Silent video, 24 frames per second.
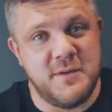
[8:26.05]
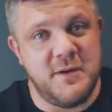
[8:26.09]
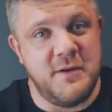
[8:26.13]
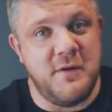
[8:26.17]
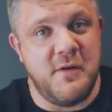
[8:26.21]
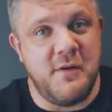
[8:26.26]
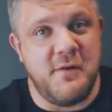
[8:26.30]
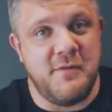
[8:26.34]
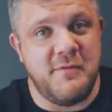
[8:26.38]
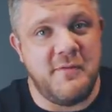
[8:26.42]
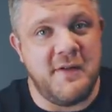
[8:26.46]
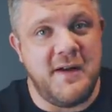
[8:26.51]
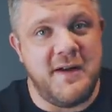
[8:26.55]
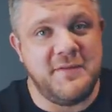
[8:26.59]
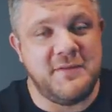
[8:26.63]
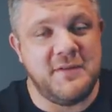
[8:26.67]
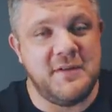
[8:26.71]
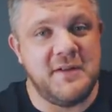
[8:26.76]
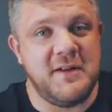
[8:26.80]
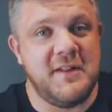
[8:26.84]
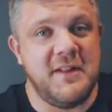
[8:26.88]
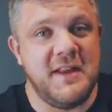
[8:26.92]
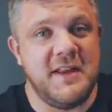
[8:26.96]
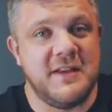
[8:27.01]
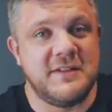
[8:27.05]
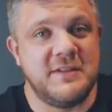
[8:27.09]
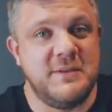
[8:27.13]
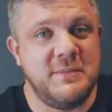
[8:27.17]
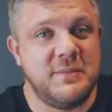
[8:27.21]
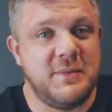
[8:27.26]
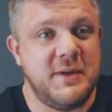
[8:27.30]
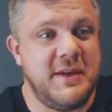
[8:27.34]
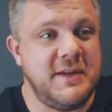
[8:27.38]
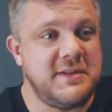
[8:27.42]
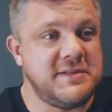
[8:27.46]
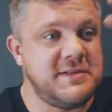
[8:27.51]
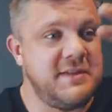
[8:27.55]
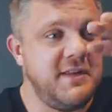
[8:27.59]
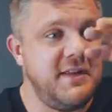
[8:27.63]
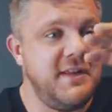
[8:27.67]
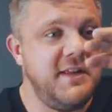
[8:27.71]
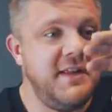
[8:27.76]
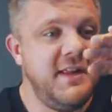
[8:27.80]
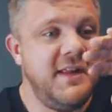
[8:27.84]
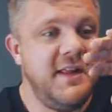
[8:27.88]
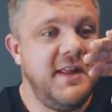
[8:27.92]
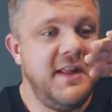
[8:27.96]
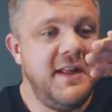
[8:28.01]
went off after Alexei pressed
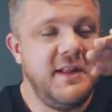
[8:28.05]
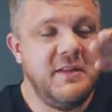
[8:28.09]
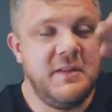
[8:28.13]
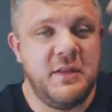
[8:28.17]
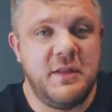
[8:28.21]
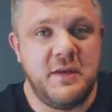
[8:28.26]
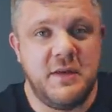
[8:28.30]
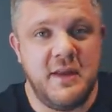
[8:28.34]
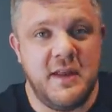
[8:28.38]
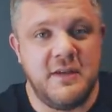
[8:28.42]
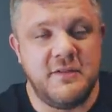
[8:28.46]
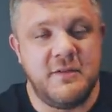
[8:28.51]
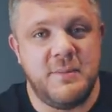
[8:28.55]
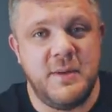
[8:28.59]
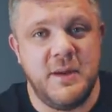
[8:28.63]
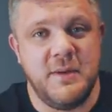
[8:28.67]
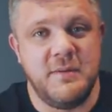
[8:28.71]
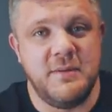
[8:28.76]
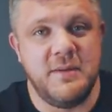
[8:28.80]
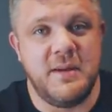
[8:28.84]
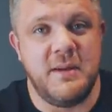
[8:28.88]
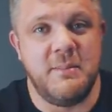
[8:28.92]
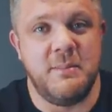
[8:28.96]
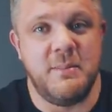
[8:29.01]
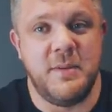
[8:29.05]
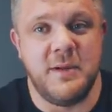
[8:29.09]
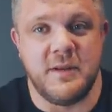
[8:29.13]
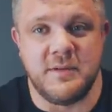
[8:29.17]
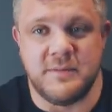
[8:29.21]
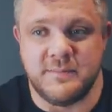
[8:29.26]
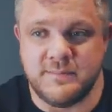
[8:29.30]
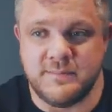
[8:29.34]
the 300-pound dumbbell.